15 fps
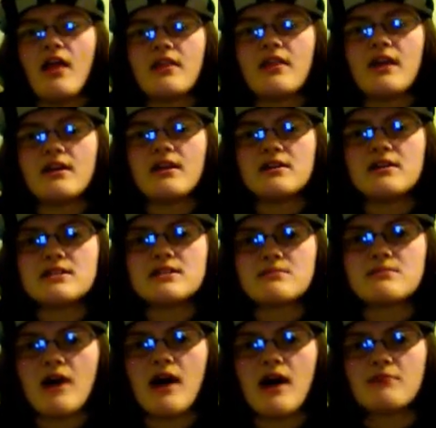then his
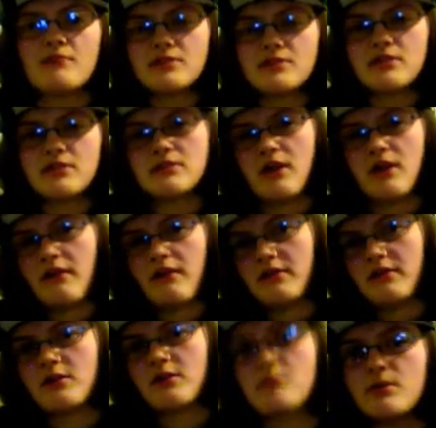mom turned off the
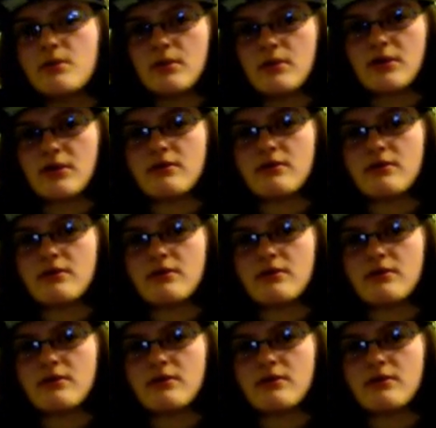computer